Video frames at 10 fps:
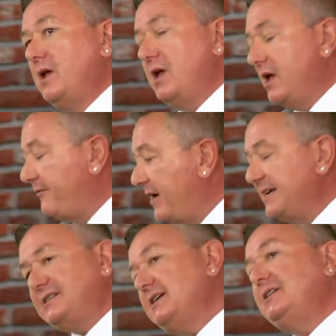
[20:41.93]
If I
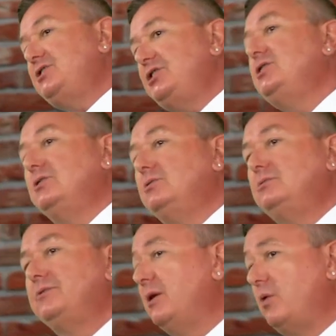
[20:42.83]
said to you
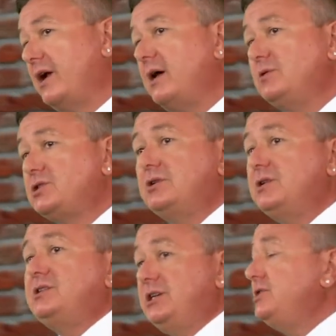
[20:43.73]
that what I was going to
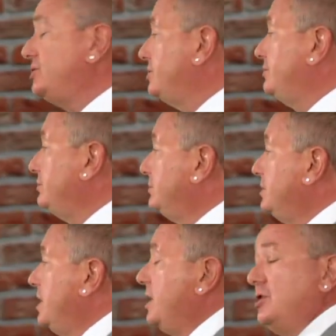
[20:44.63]
teach you,
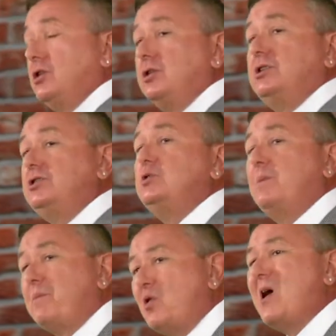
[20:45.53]
you're going to do
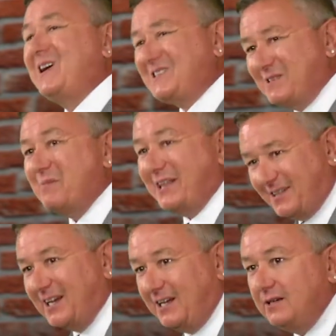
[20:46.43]

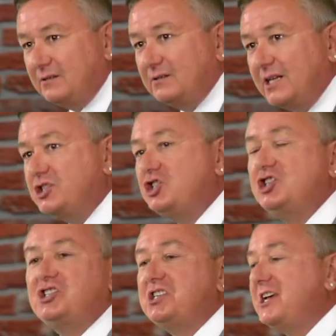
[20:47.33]
approximately, let's
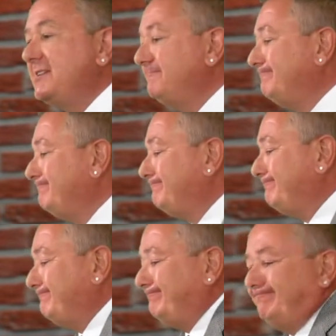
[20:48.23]
just say,
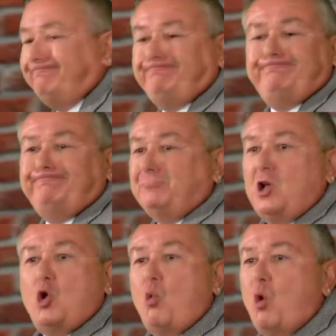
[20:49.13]

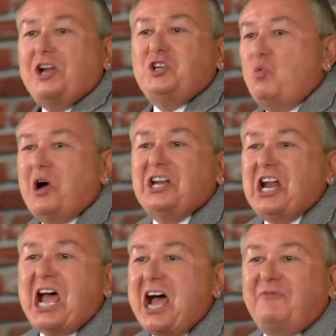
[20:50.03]
1 to
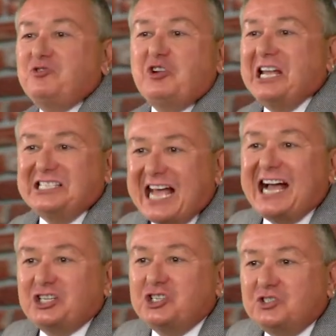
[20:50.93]
1.5
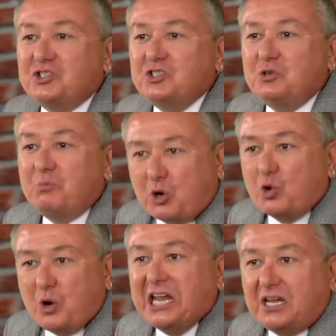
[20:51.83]
transactions per
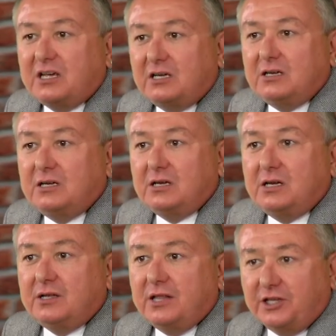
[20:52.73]
week
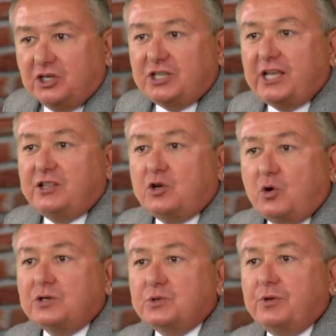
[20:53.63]
that you take the
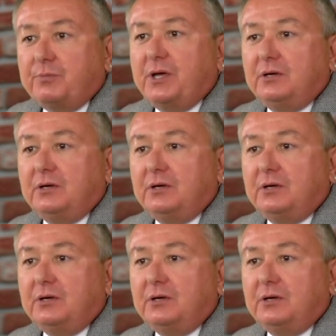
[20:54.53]
course with me.